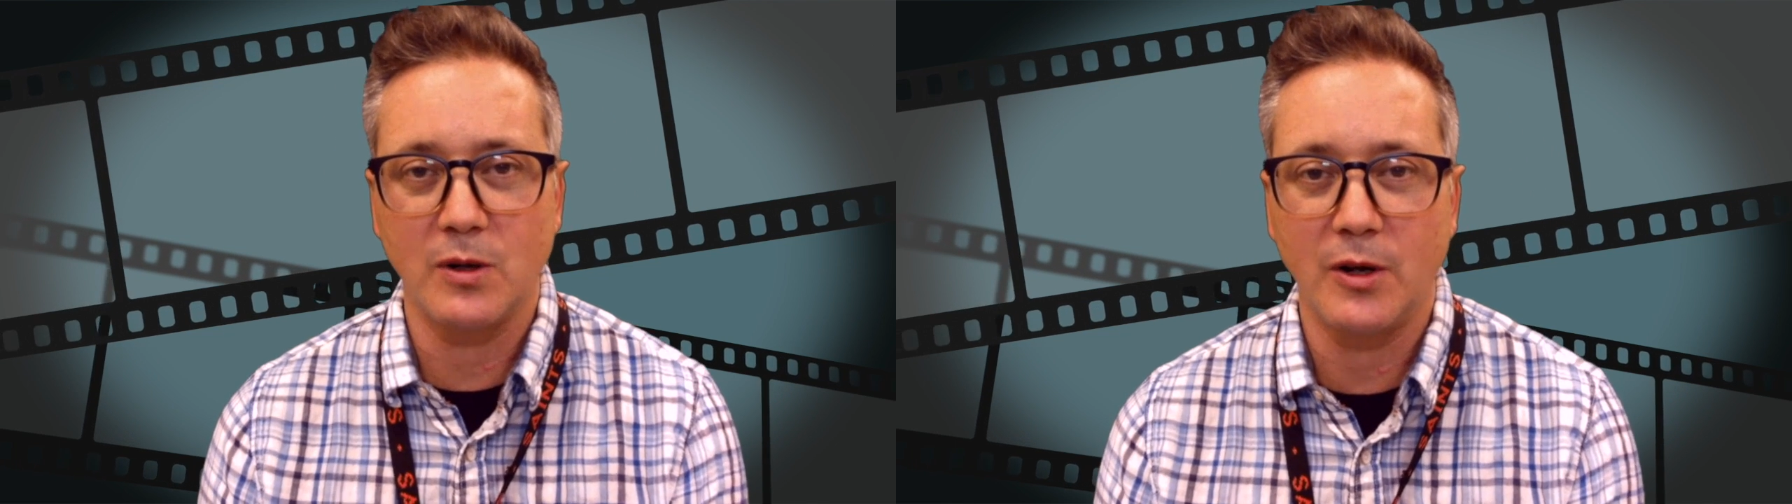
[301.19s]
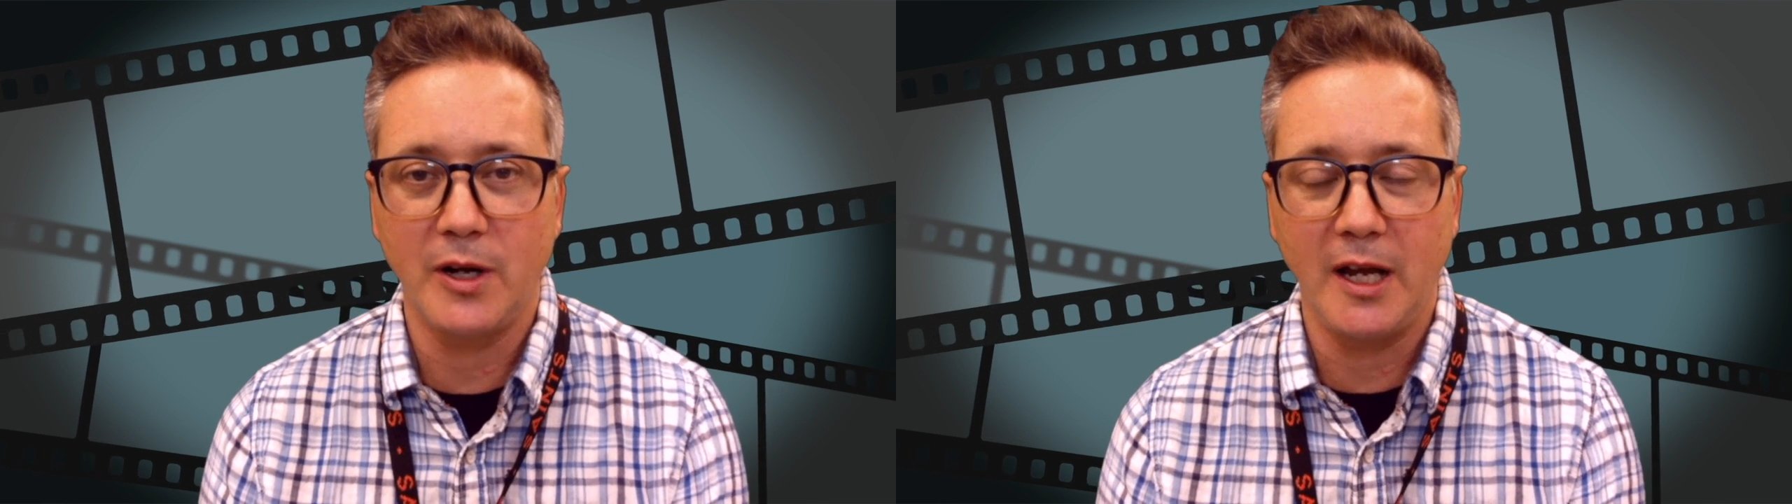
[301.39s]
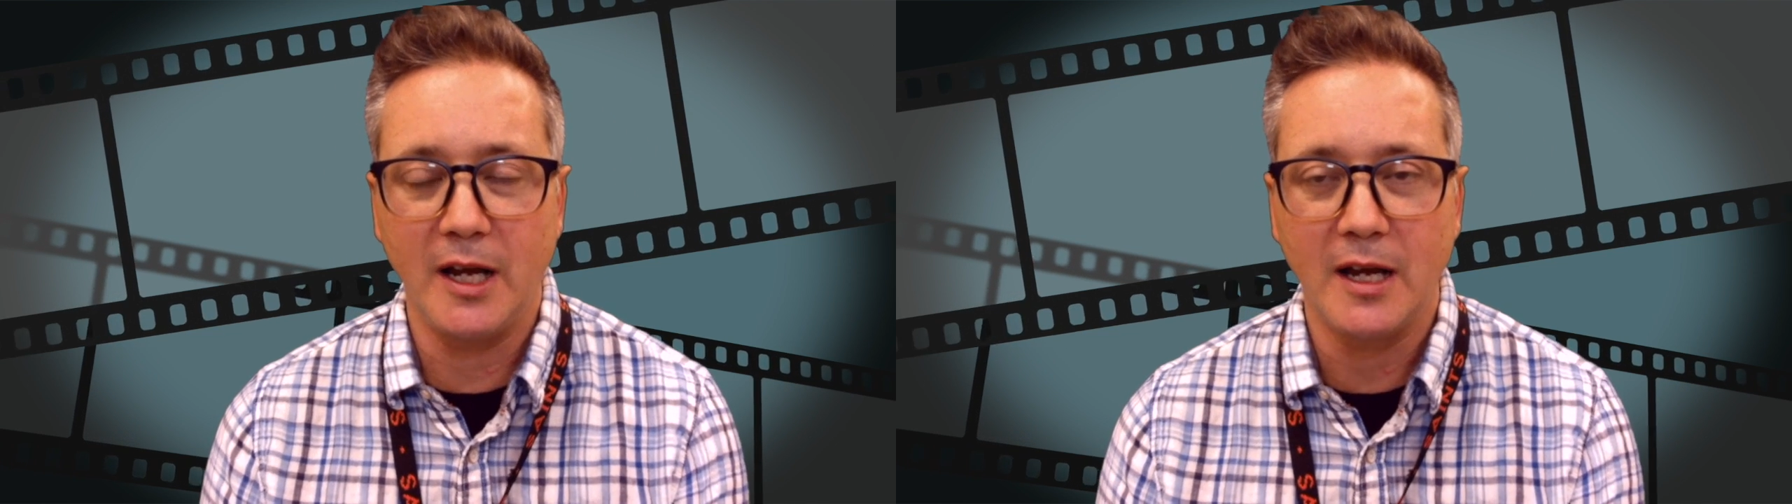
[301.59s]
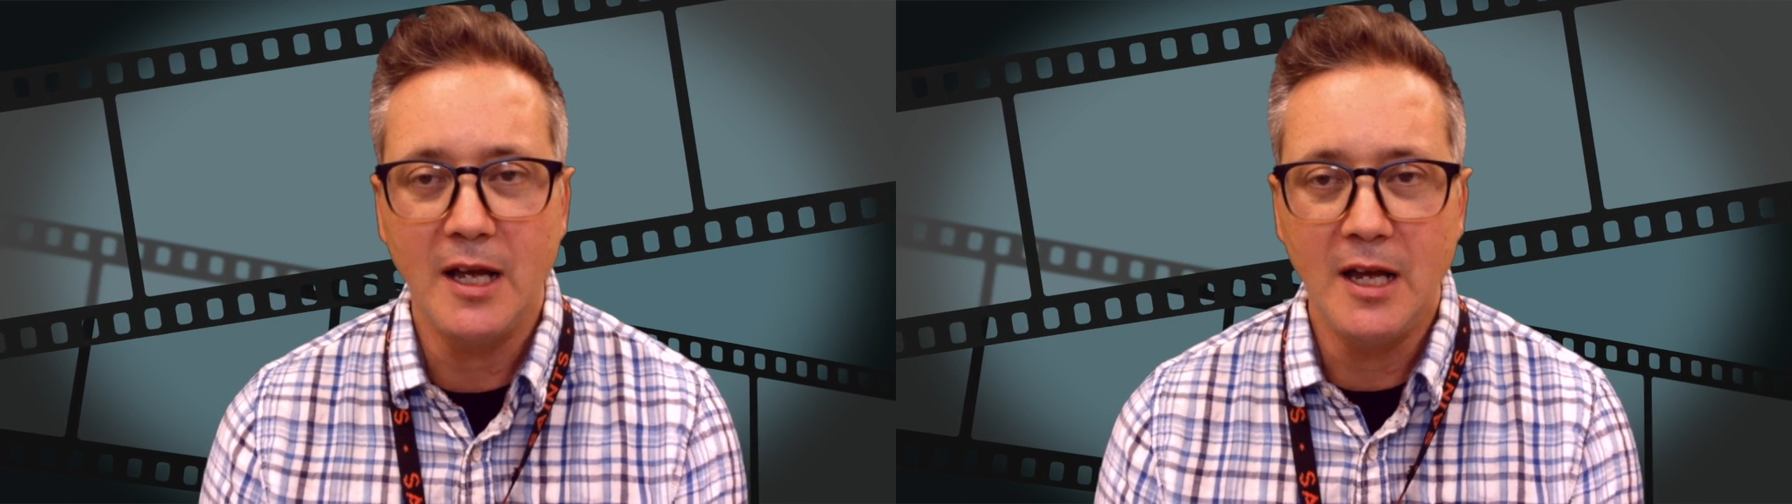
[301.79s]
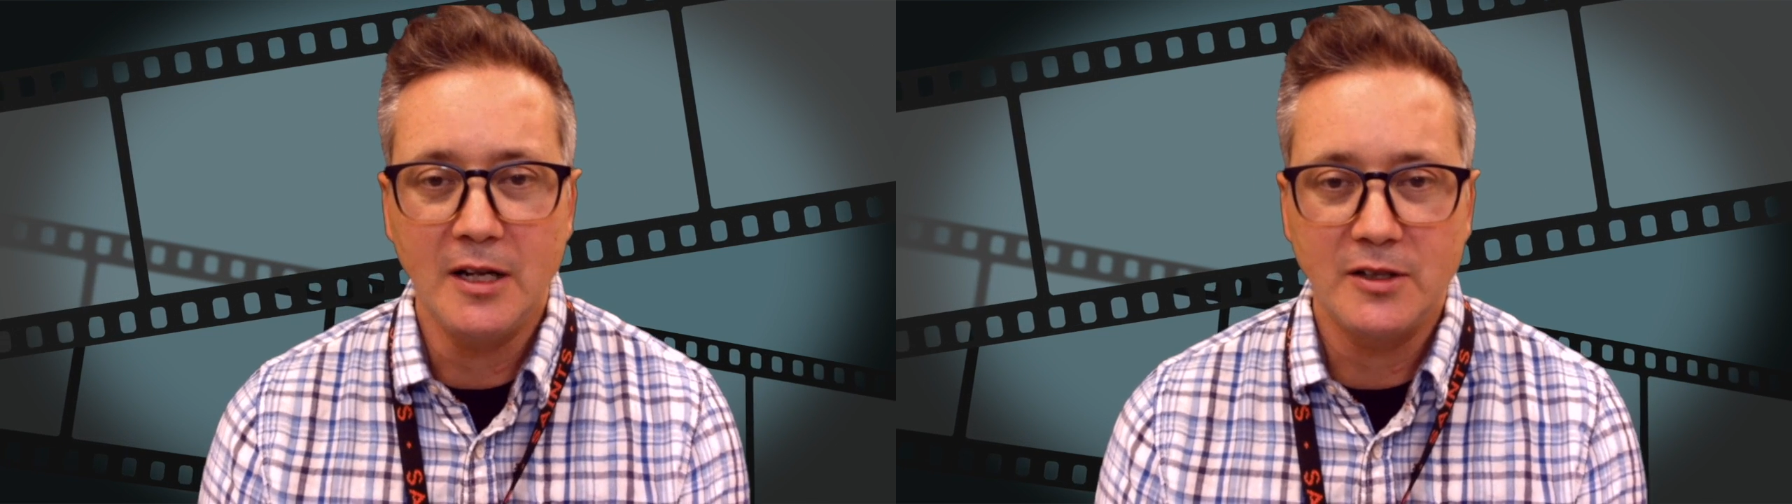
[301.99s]
learning
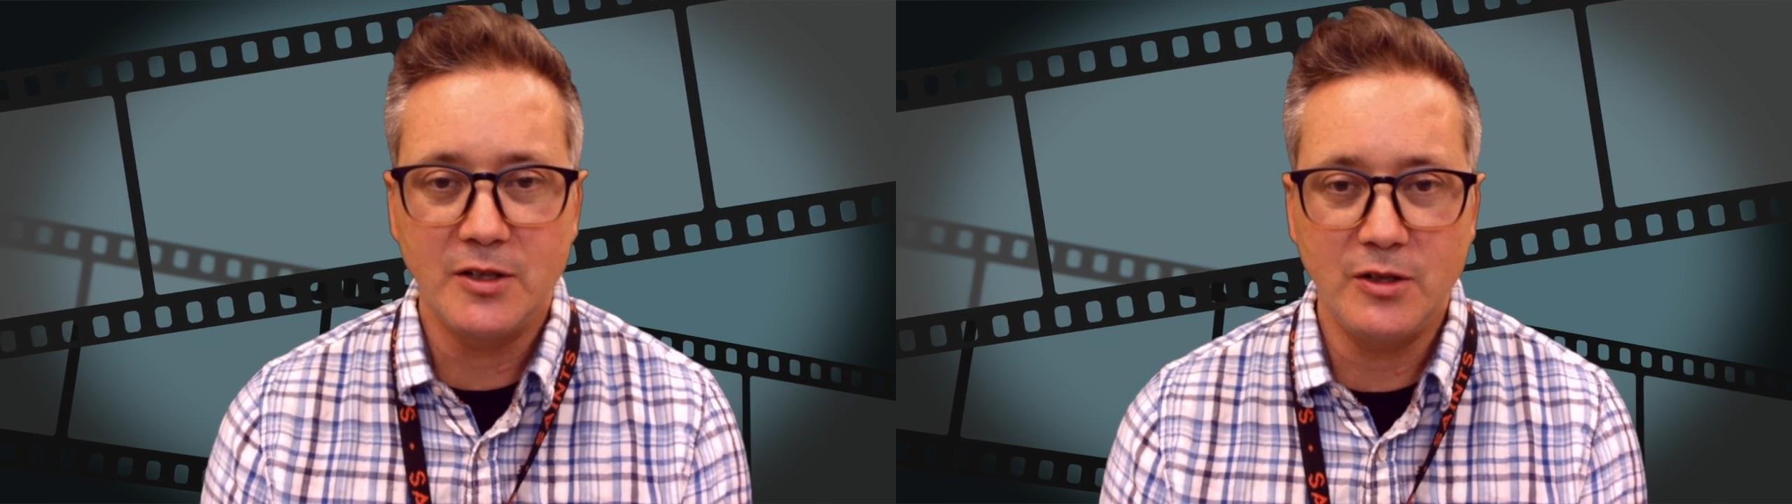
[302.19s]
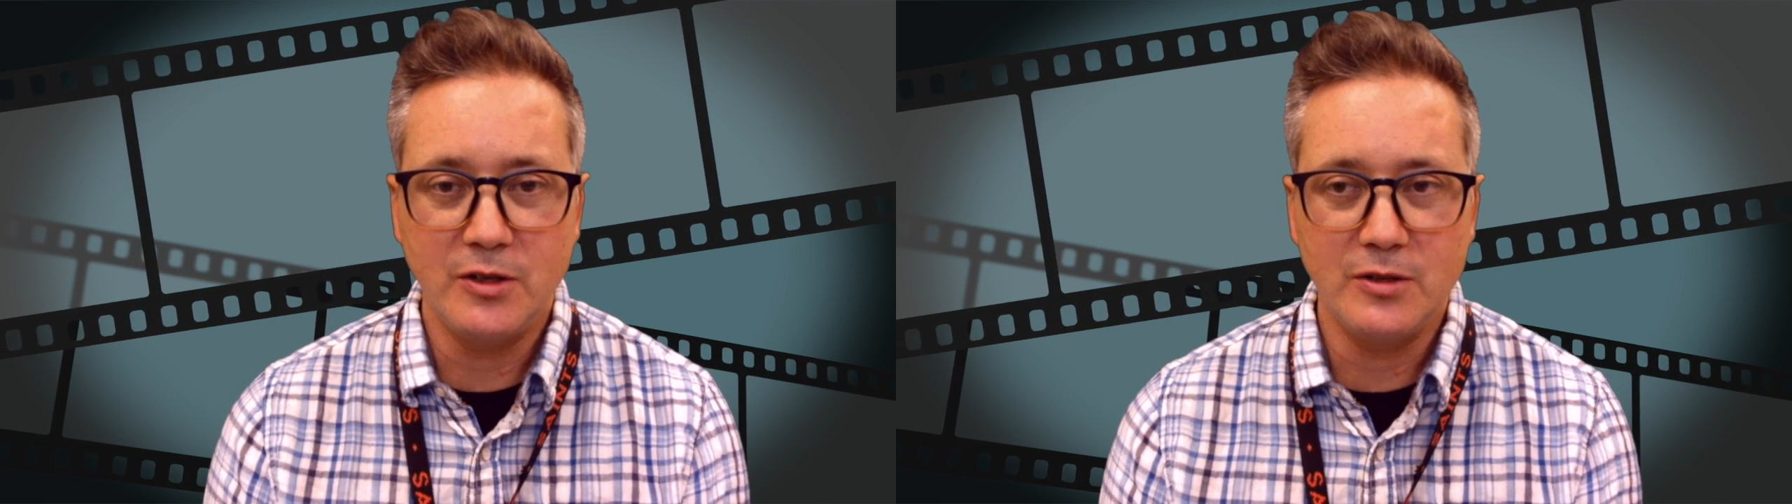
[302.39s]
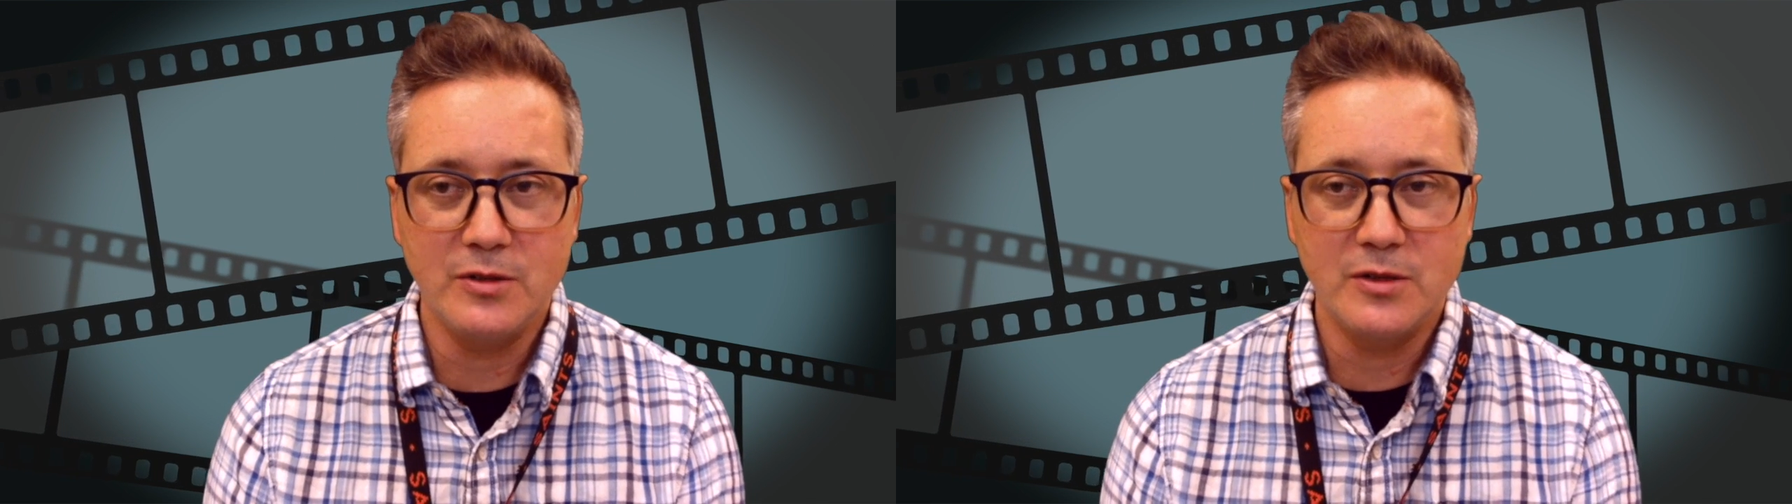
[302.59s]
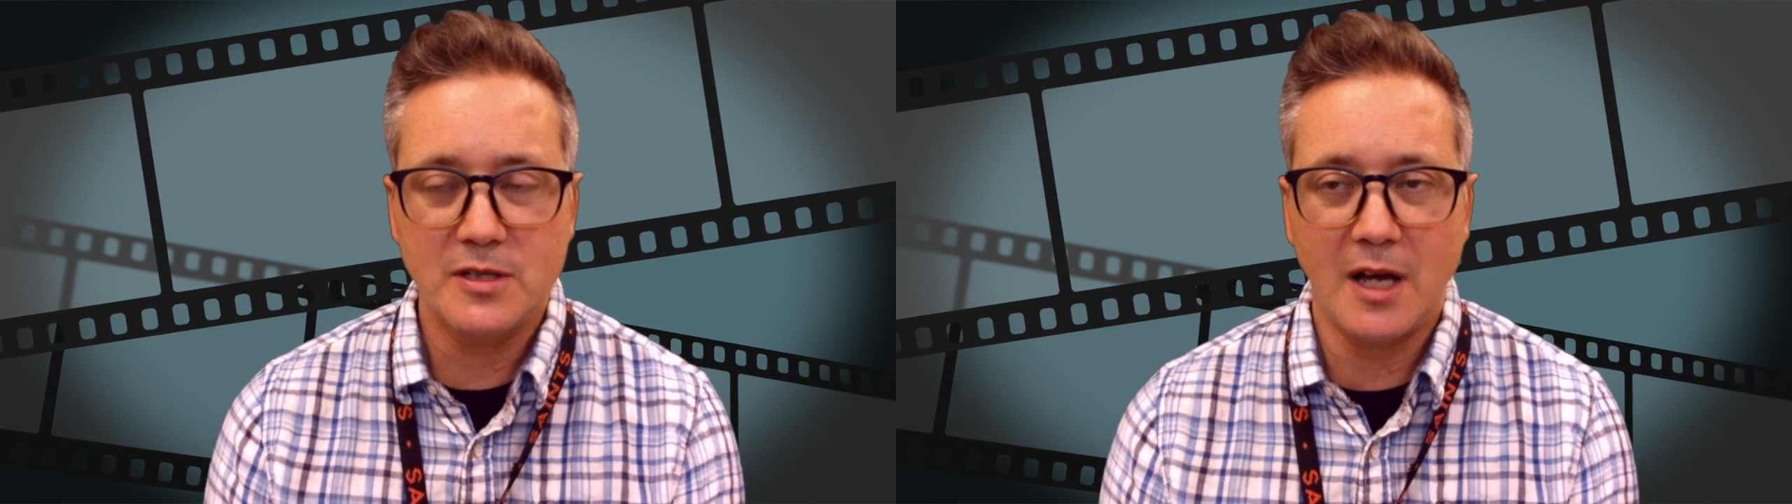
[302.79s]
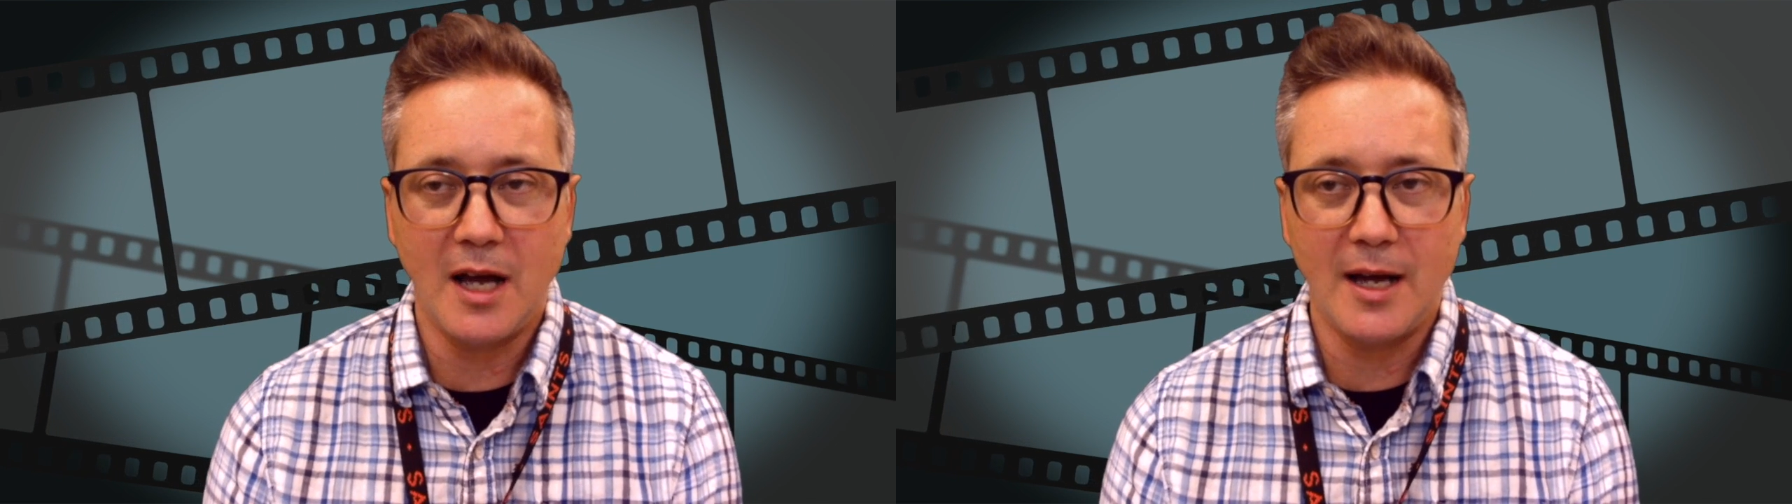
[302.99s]
to use